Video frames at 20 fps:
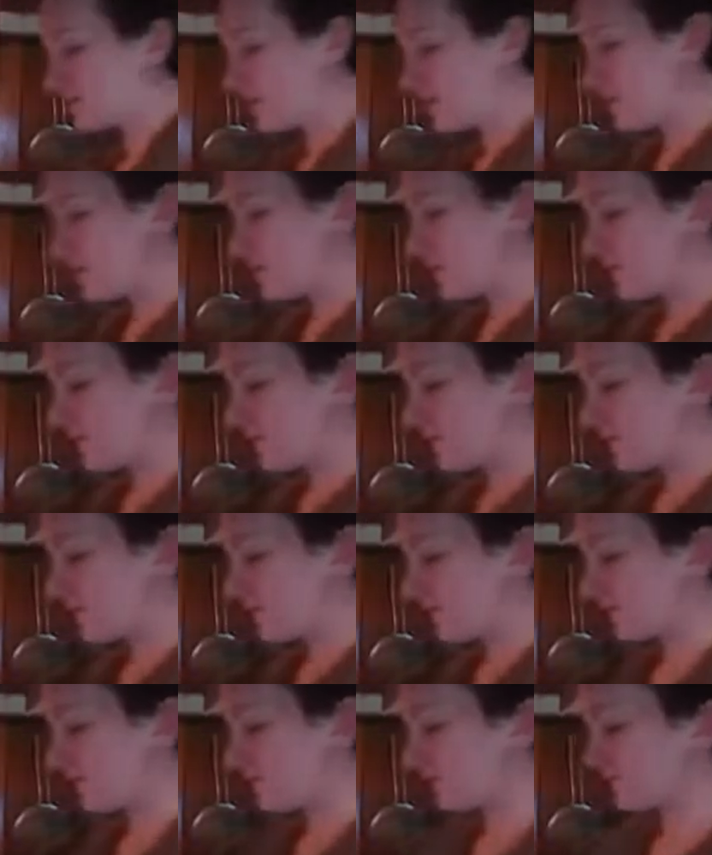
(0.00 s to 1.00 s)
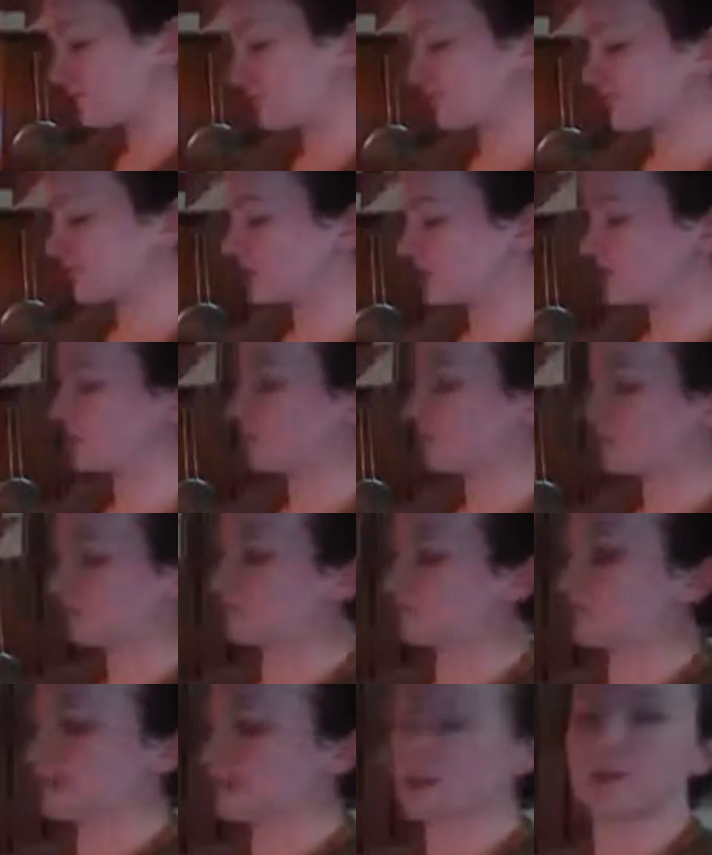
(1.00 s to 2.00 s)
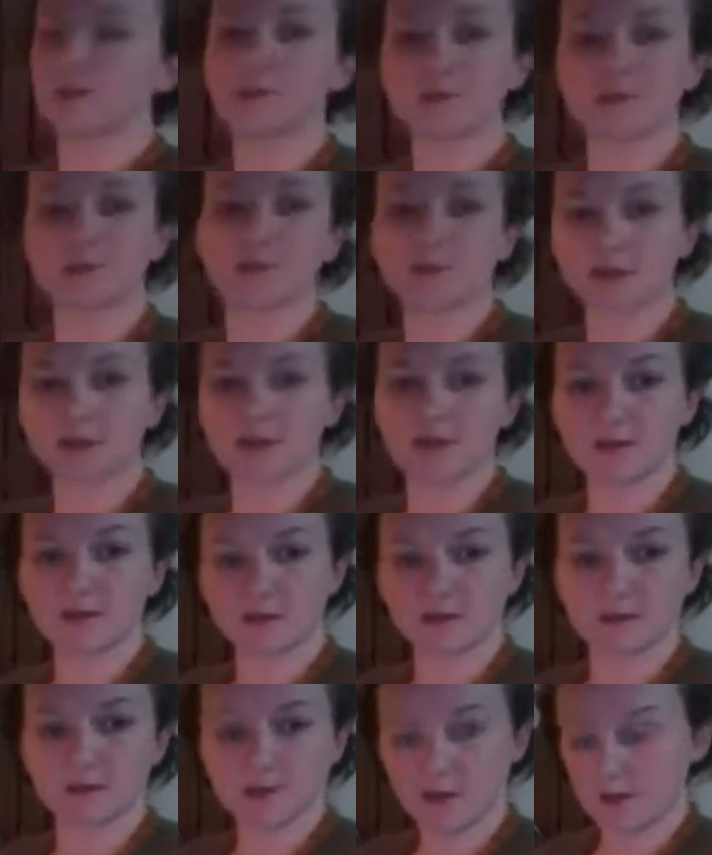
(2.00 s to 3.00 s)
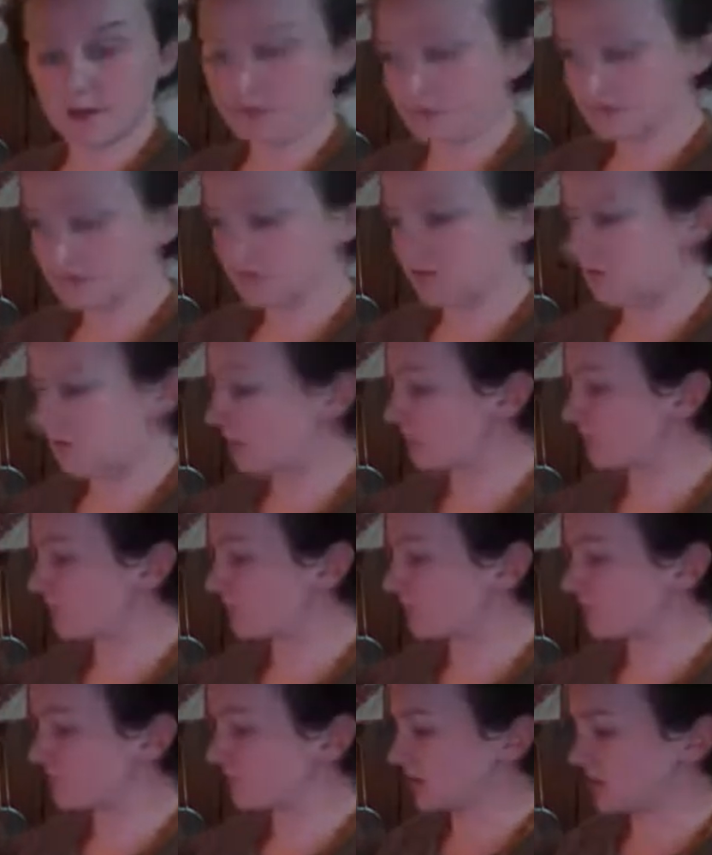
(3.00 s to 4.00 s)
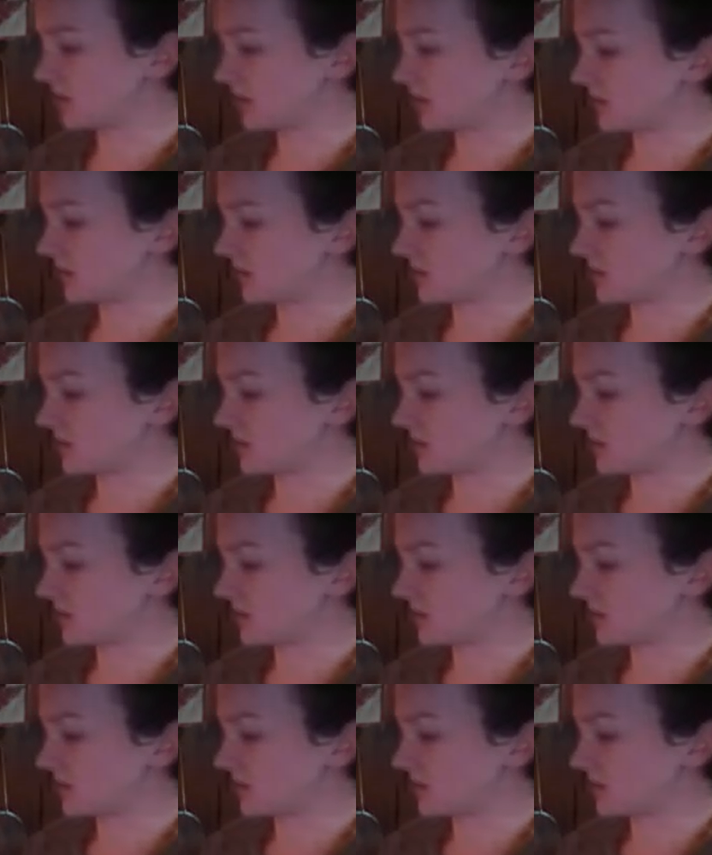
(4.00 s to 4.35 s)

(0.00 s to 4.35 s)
here. Well, while this cranberry is working,